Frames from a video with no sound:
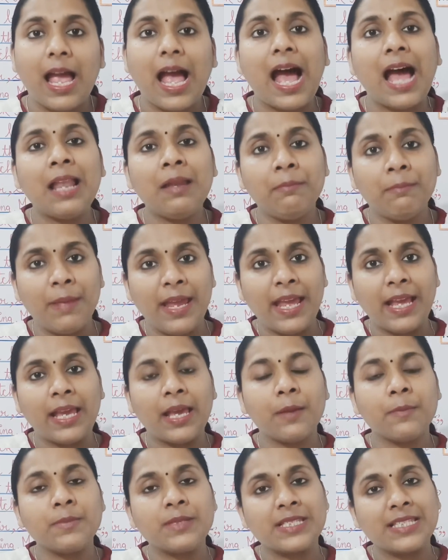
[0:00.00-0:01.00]
and make
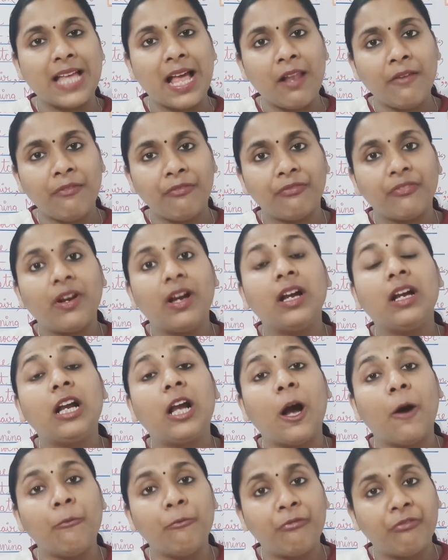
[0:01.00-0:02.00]
himself
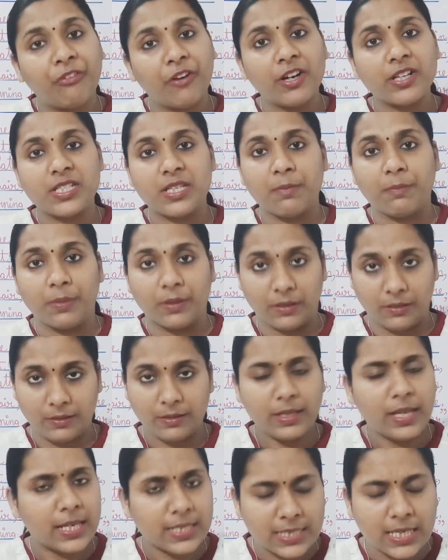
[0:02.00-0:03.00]
comfortable,
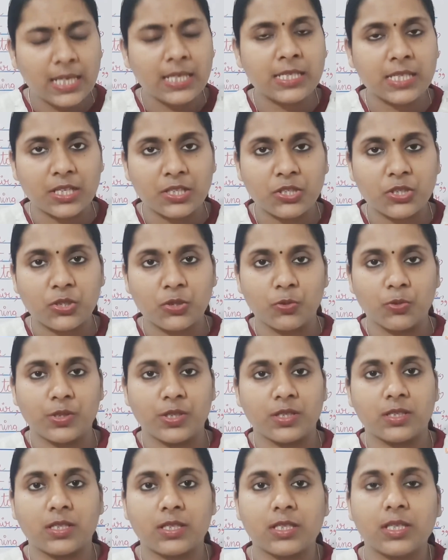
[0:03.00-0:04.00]
isn't it,
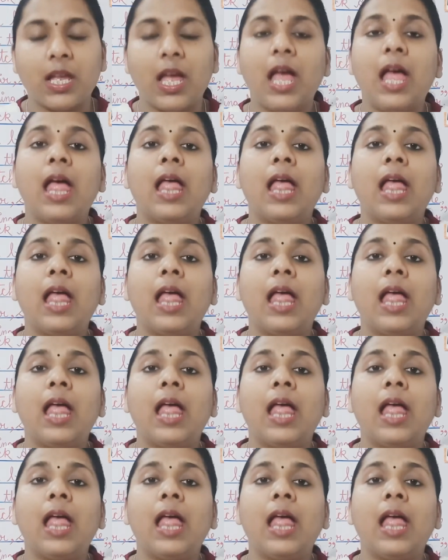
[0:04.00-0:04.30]
students?